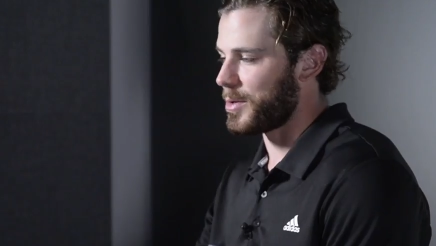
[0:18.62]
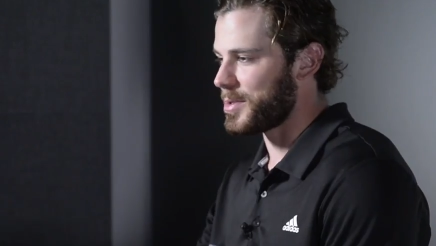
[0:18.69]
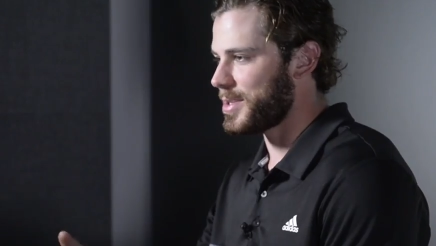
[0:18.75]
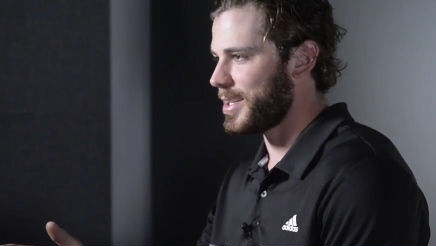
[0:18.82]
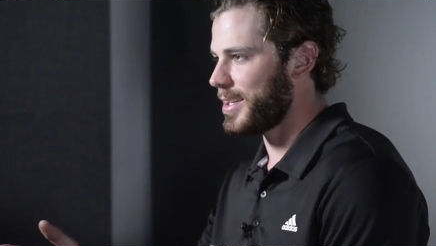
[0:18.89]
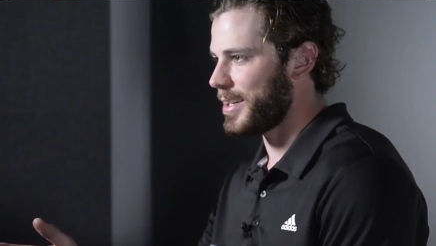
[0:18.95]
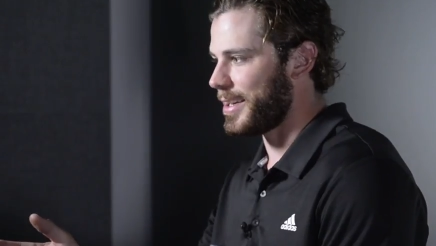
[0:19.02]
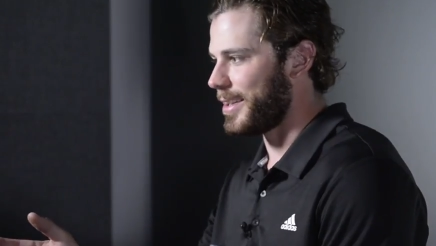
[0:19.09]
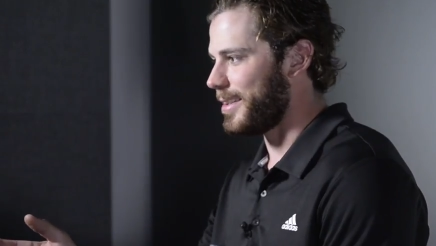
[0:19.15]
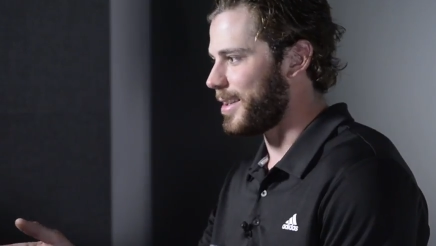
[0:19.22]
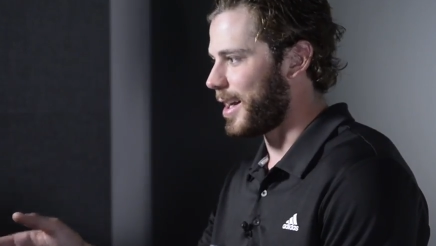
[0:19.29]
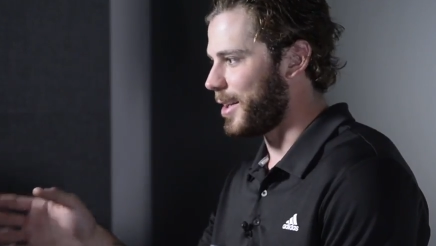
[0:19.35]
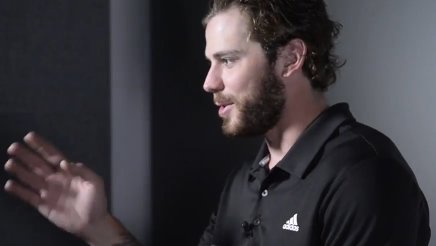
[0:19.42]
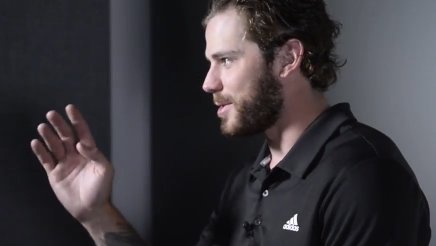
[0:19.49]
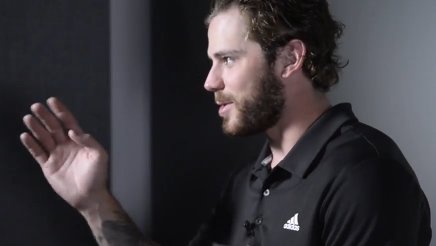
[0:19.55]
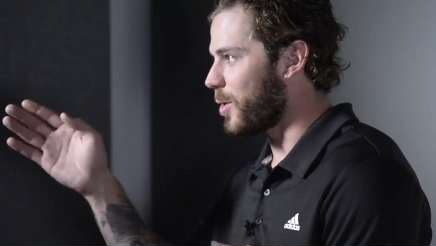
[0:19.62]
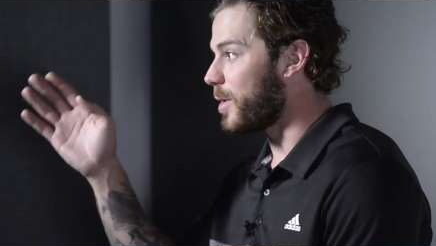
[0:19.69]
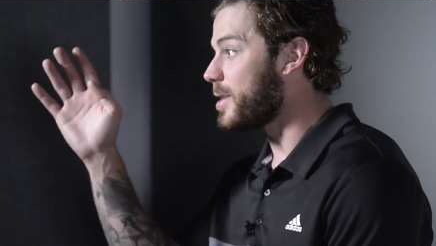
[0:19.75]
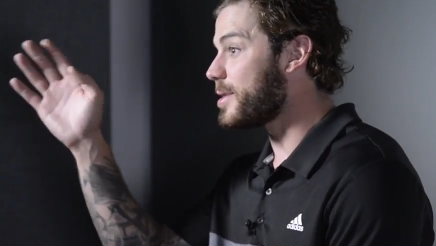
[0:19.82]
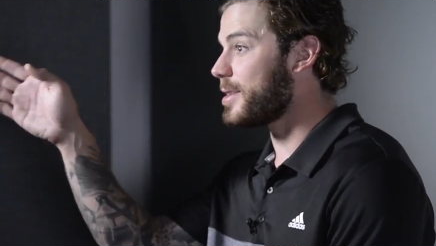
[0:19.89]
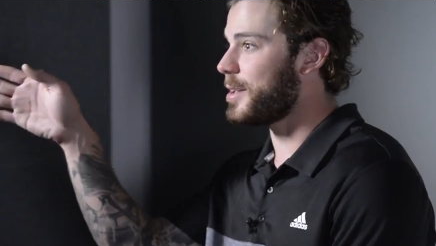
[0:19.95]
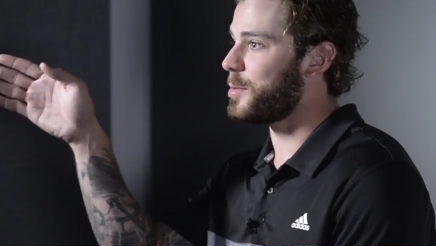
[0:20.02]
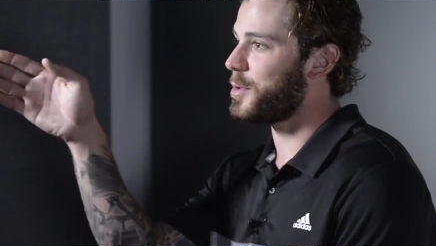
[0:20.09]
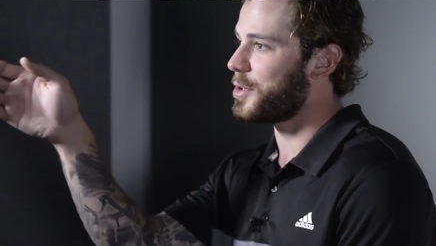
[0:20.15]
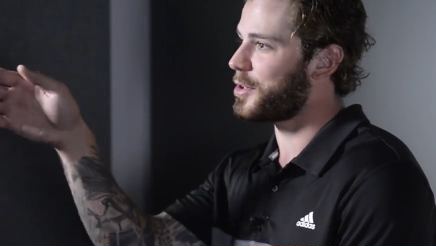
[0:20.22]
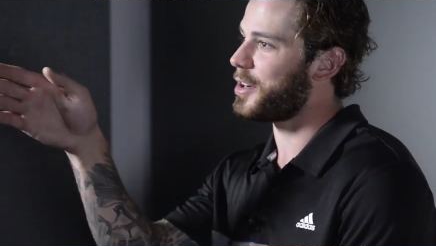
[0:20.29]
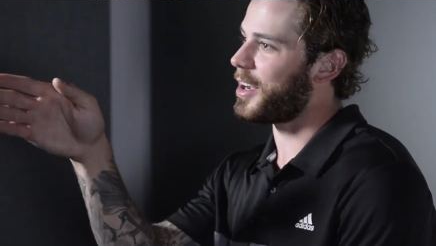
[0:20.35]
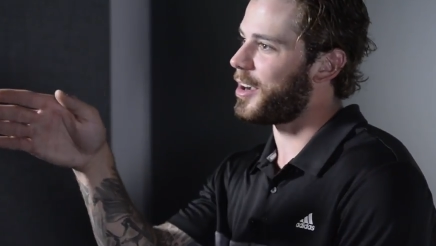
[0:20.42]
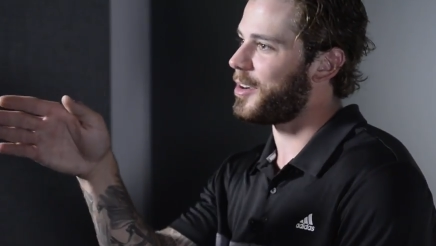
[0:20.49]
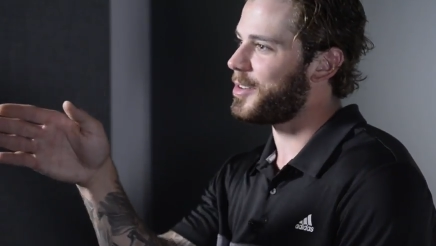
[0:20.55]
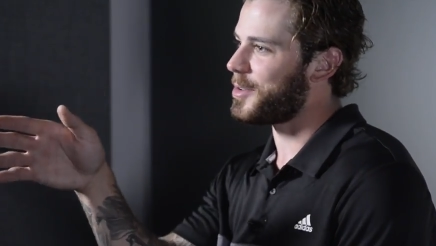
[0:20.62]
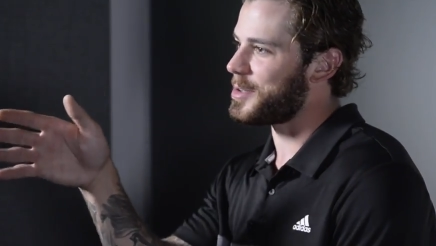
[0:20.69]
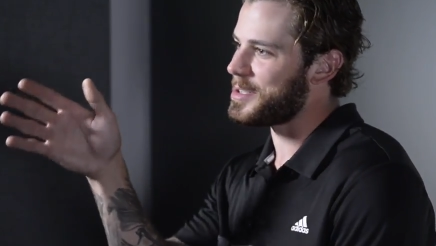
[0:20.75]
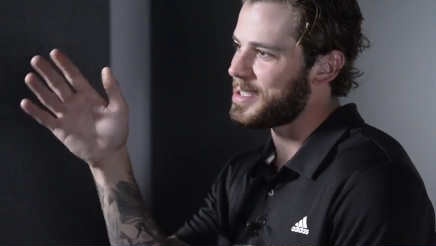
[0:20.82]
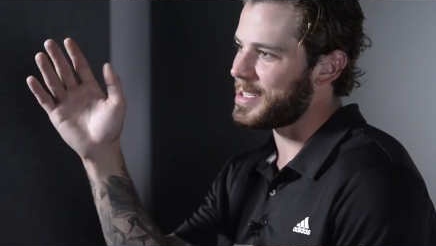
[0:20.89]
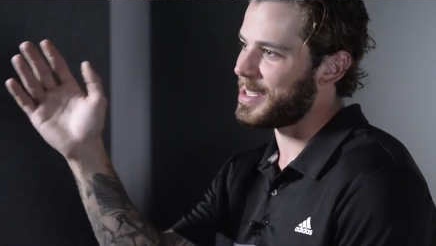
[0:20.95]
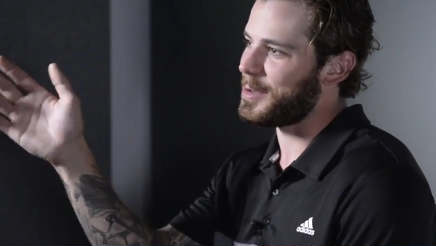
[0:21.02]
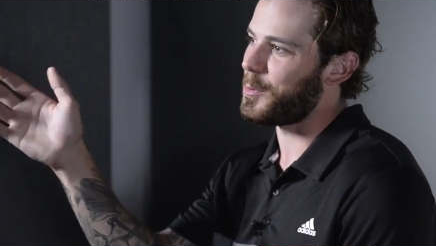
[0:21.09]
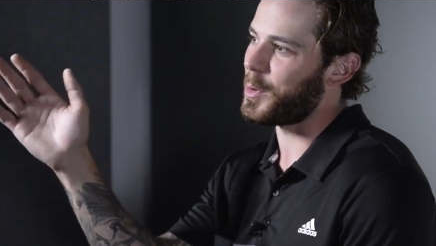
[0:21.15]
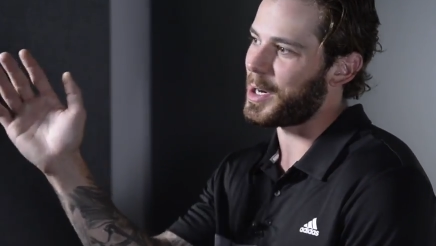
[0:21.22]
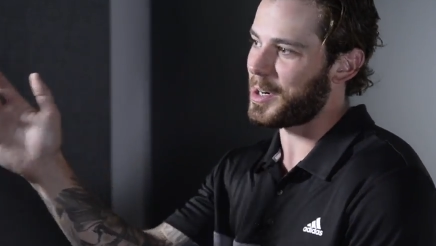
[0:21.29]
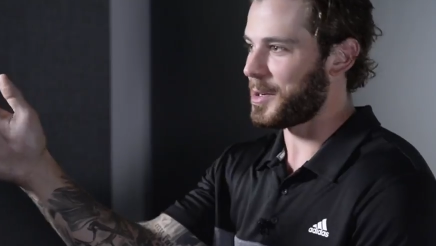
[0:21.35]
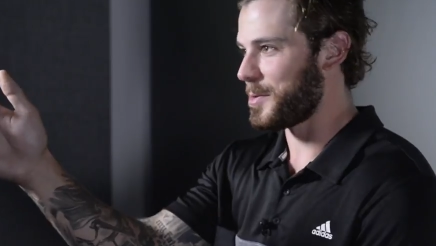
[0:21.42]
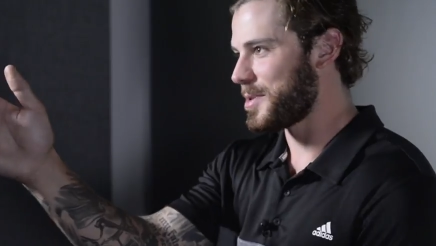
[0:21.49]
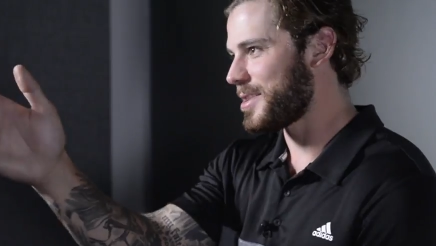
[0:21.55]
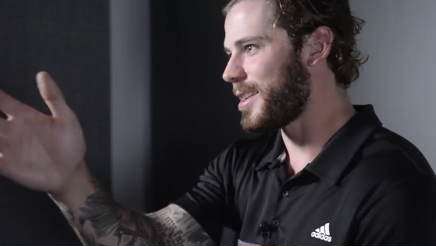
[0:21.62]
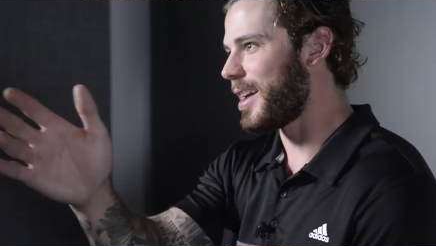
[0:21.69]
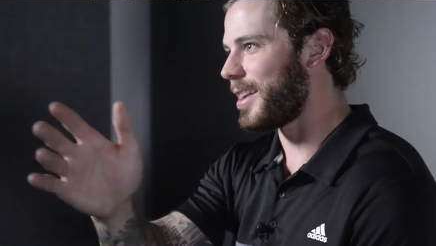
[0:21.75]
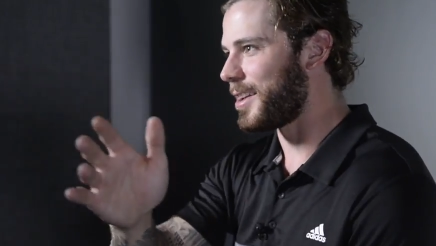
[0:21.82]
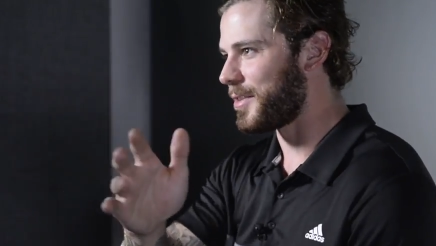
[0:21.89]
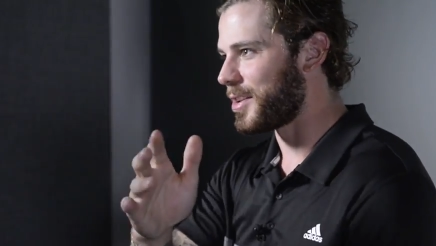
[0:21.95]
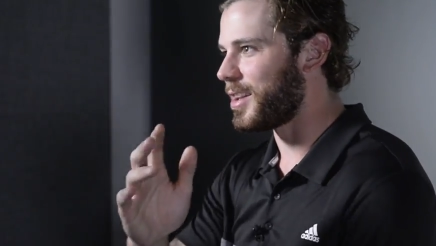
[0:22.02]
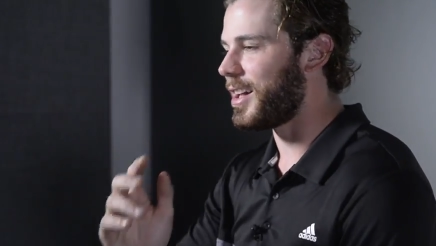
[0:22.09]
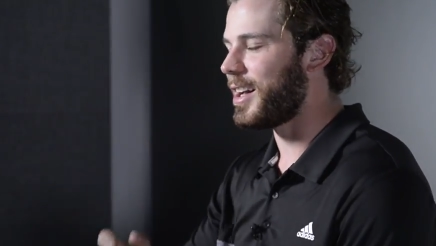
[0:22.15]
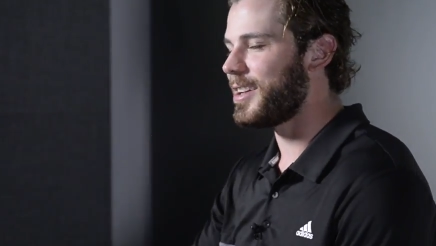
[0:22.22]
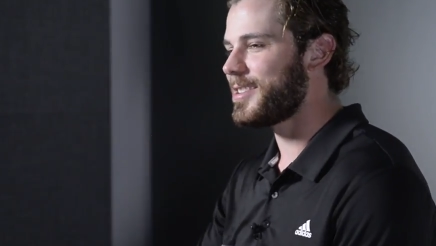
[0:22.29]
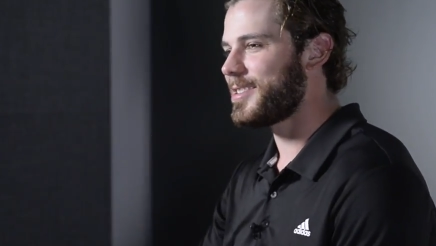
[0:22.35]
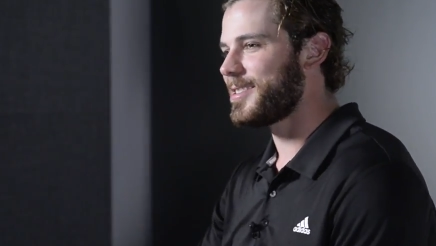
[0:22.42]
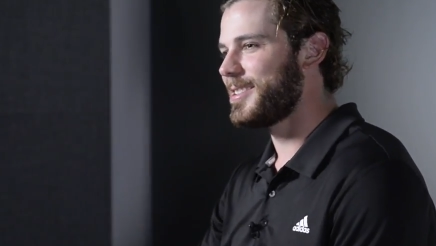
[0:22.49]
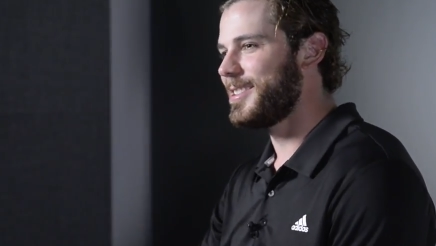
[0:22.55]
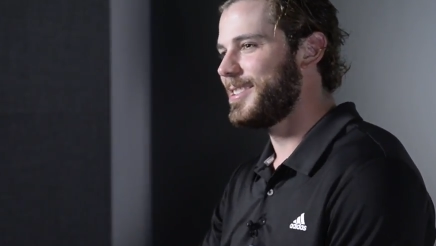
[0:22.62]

I was a kid, I used to always see him in the crowd or see where he was standing on the glass,